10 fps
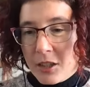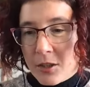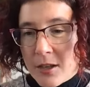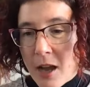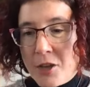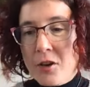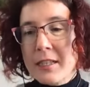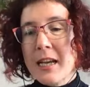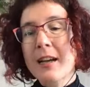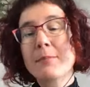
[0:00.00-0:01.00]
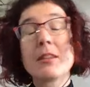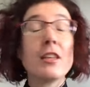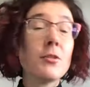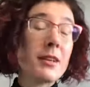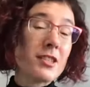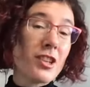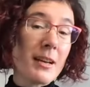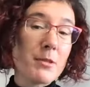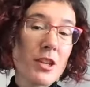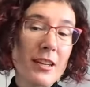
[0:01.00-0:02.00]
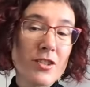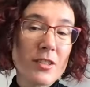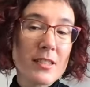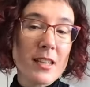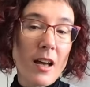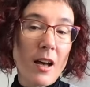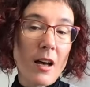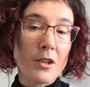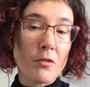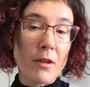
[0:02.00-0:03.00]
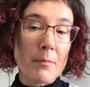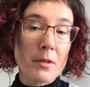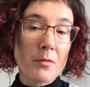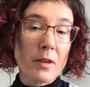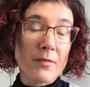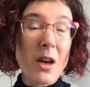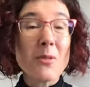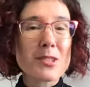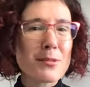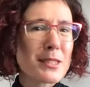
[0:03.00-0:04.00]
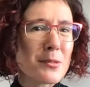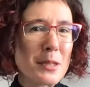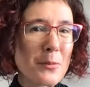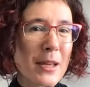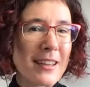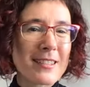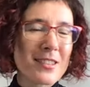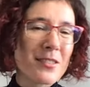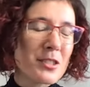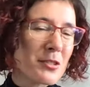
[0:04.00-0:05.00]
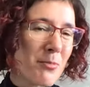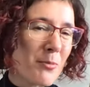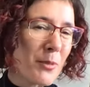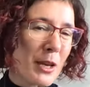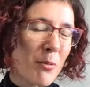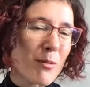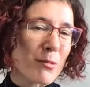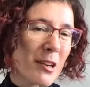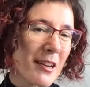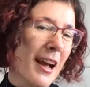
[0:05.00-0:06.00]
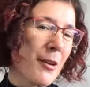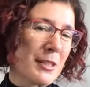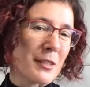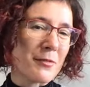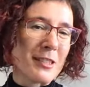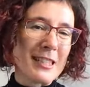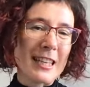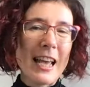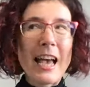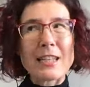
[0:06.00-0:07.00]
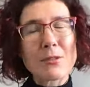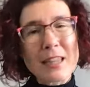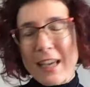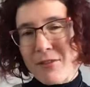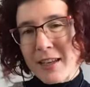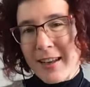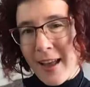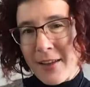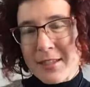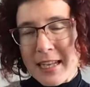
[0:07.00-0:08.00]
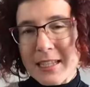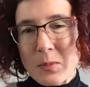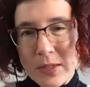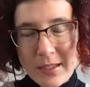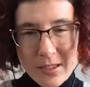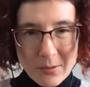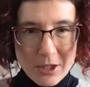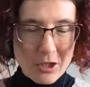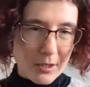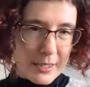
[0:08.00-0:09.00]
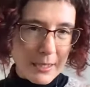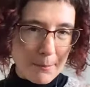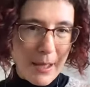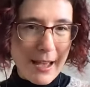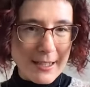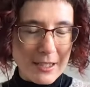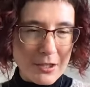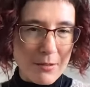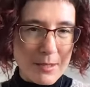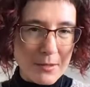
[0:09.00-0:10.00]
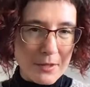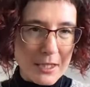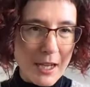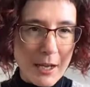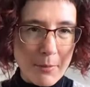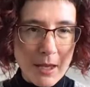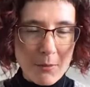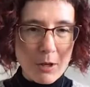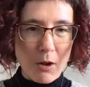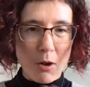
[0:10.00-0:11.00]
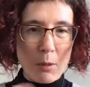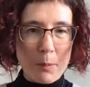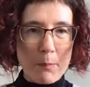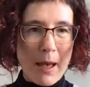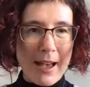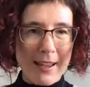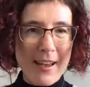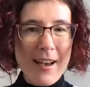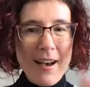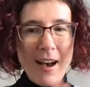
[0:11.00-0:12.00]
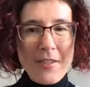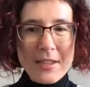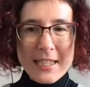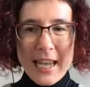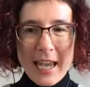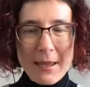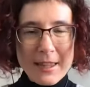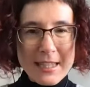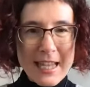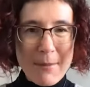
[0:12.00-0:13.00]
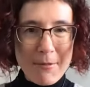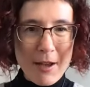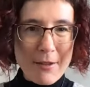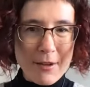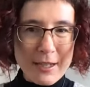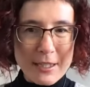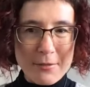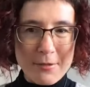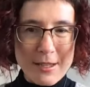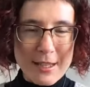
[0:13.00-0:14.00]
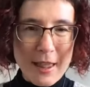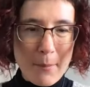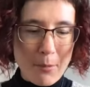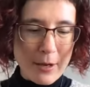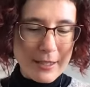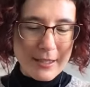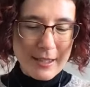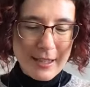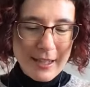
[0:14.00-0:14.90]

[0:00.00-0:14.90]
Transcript: your your time the us time changes on november the 5th oh so it's only a week so there's just one week where we're on an hour difference don't think of any lives next week so it shouldn't impact in terms of the timing and we'll all be back on the ta- the same five hour difference at that point